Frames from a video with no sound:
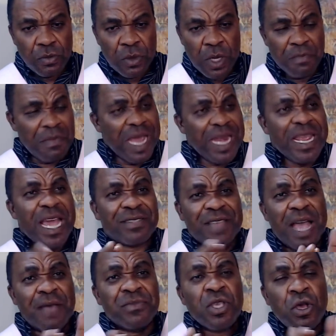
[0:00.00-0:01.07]
Many a
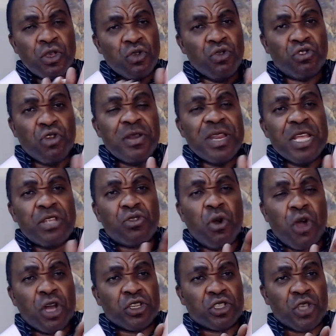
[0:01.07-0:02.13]
times, you don't need to
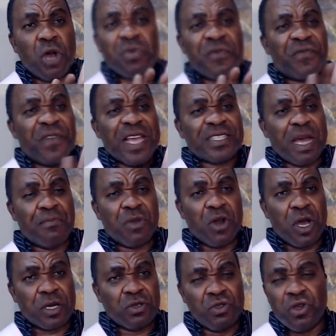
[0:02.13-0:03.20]
consult with flesh and
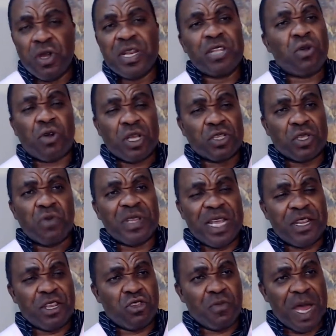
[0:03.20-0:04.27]
blood. You don't need to consult with
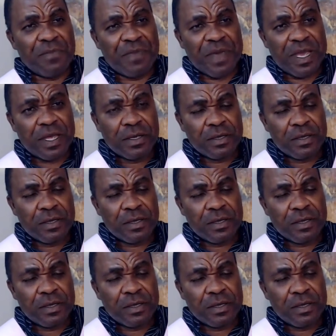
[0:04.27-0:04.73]
any human being.